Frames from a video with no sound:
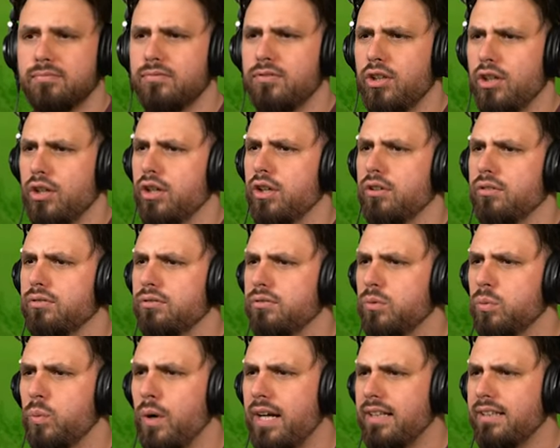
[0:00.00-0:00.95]
No.
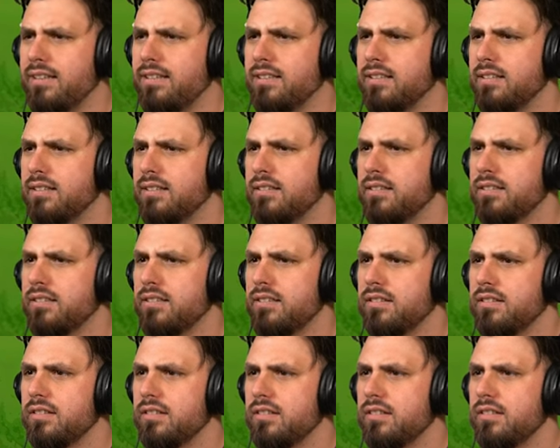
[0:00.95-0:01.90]
What?
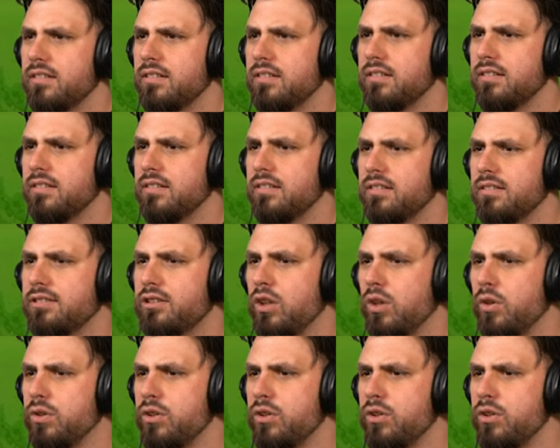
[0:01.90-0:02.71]
So